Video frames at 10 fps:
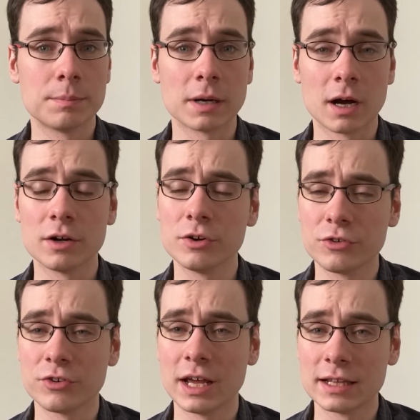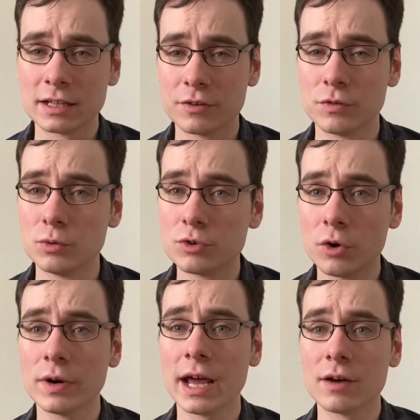but understand that if you
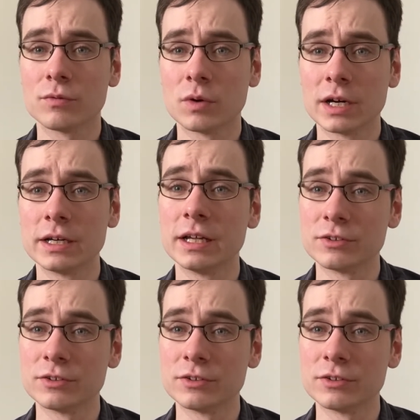don't have one,